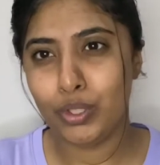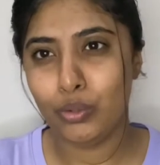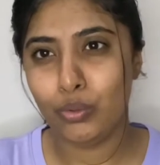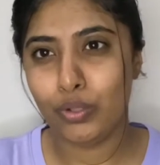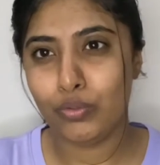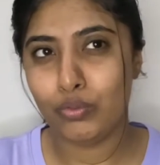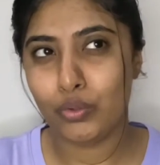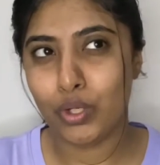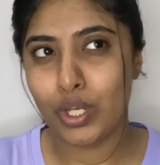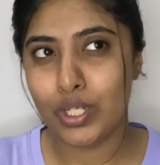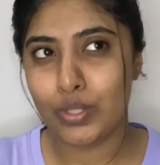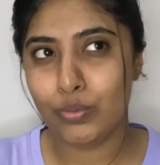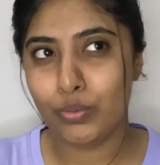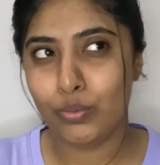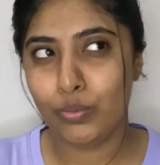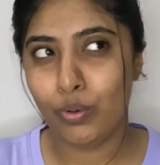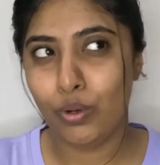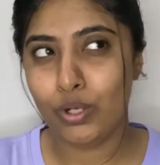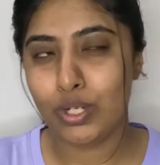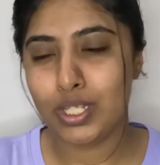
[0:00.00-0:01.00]
if you guys would
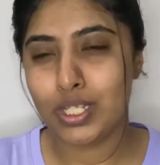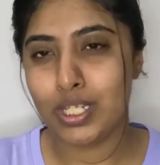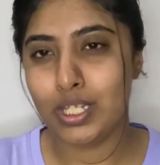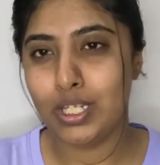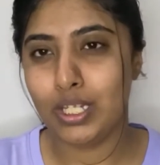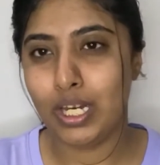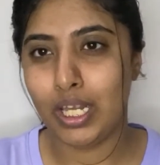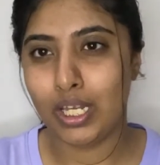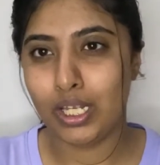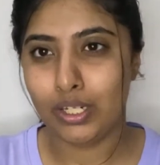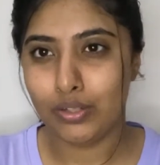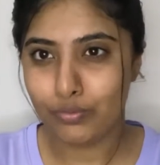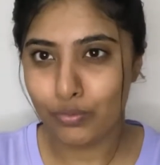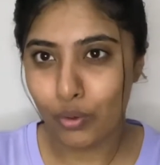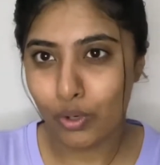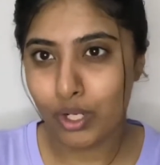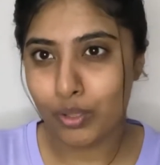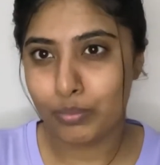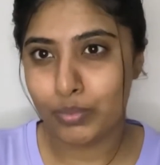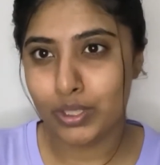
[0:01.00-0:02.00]
want to see like an
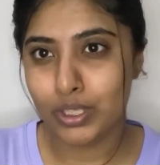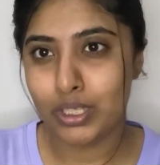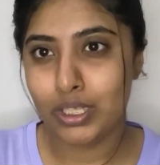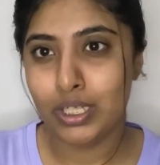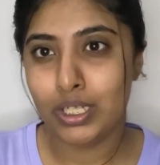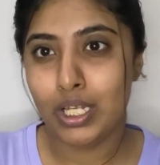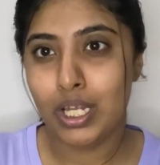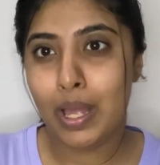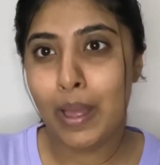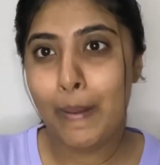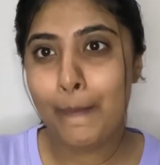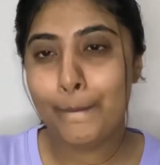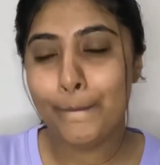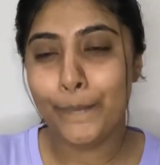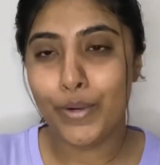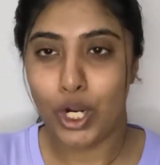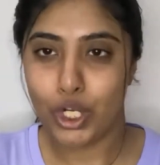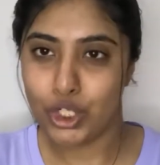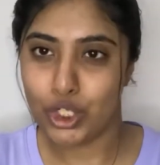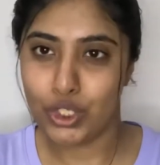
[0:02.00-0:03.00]
affordable
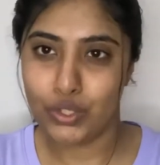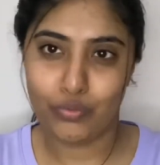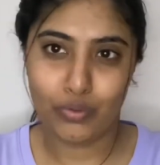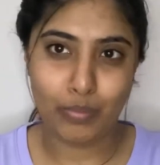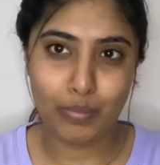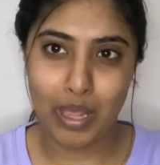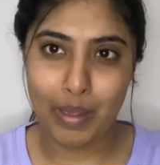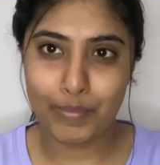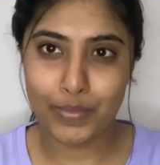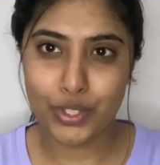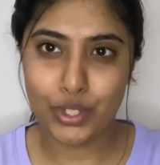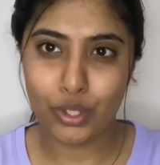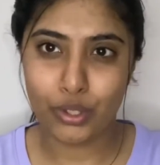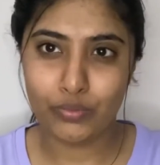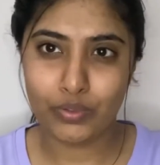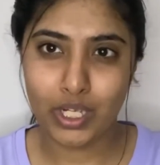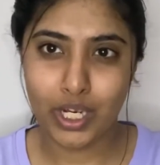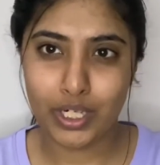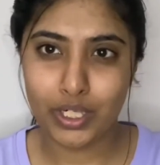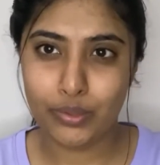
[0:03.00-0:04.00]
brushes from
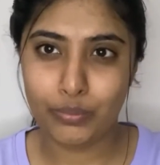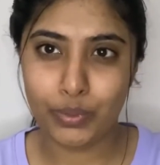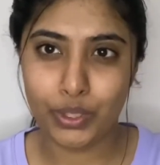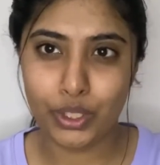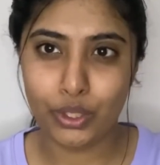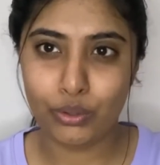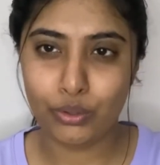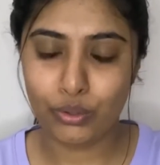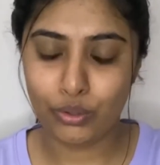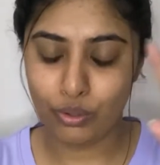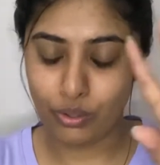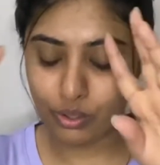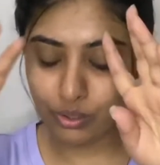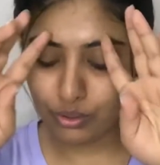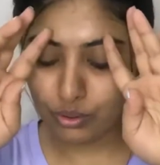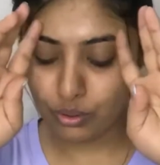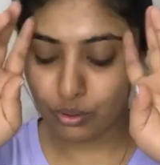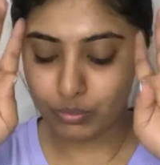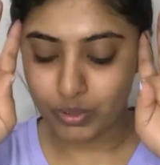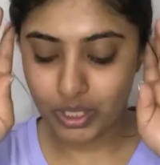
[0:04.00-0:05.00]
Amazon kind of video
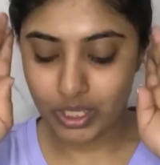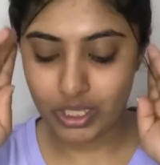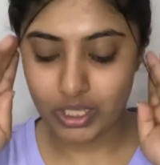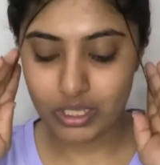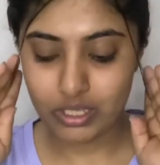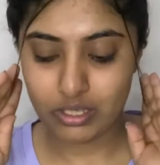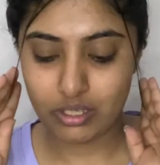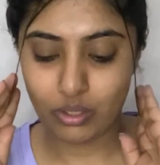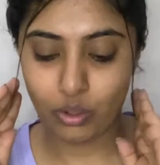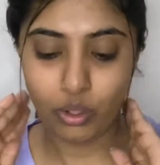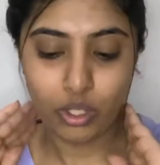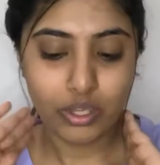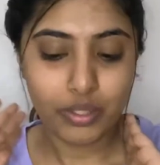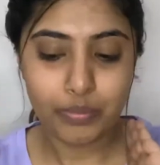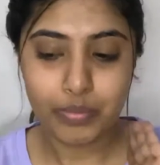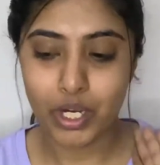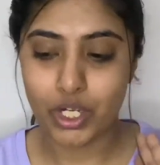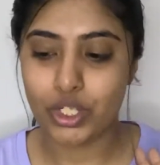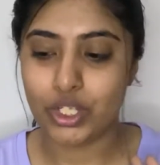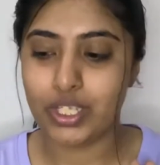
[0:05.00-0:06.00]
also, because all the
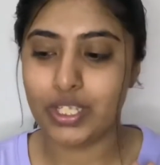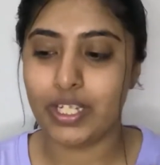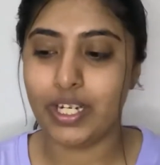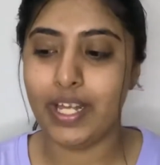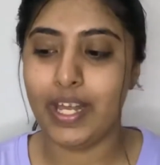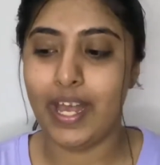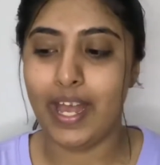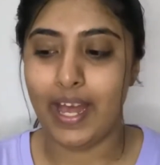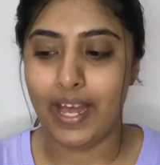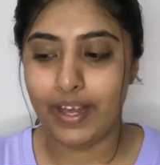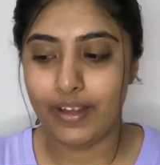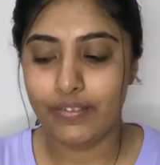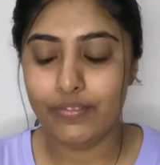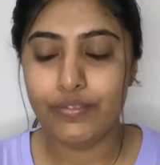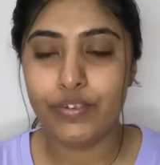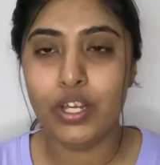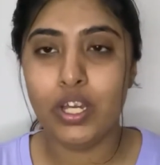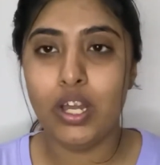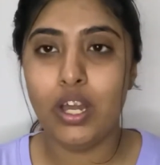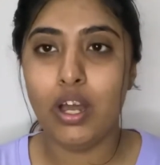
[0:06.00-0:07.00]
brushes that I have
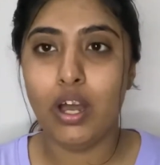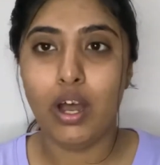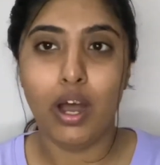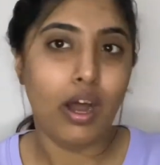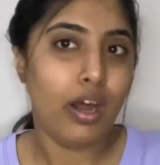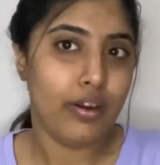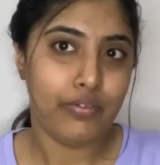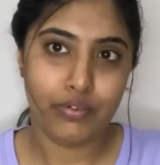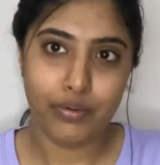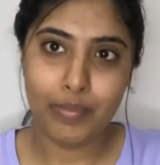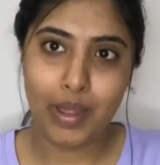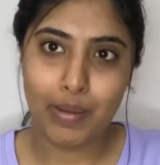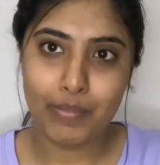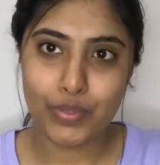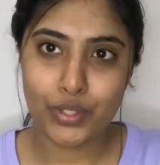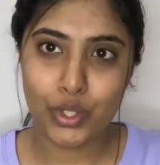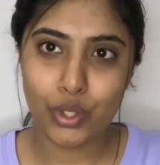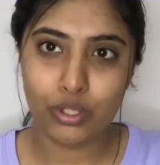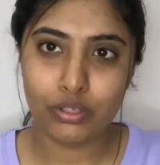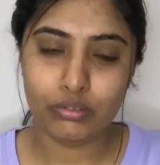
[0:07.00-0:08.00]
are from
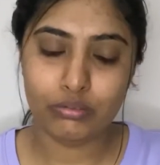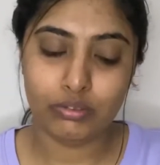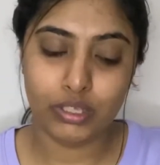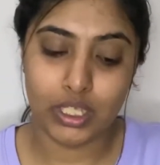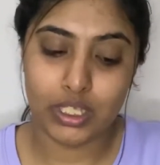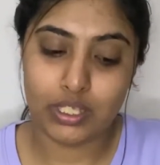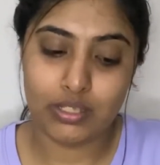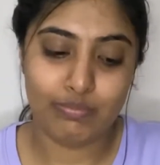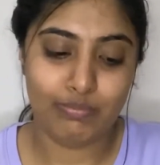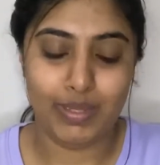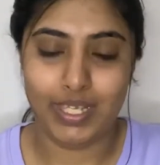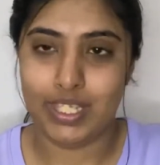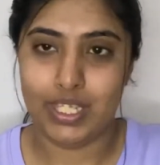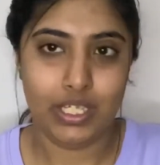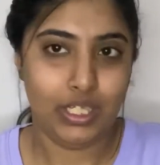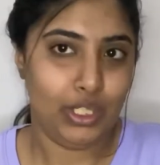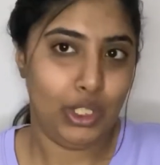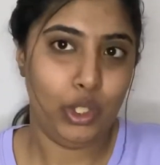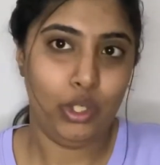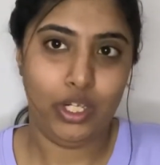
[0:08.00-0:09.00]
Amazon. That's
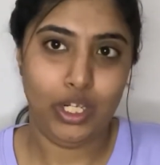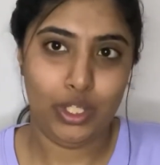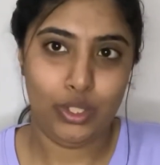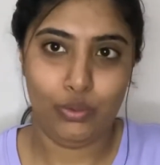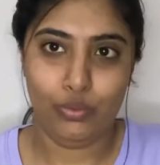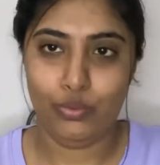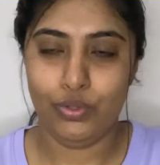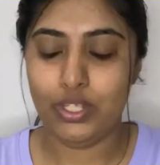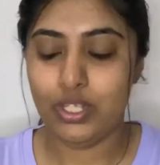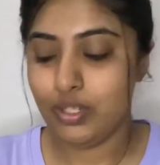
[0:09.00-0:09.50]
basically all I use.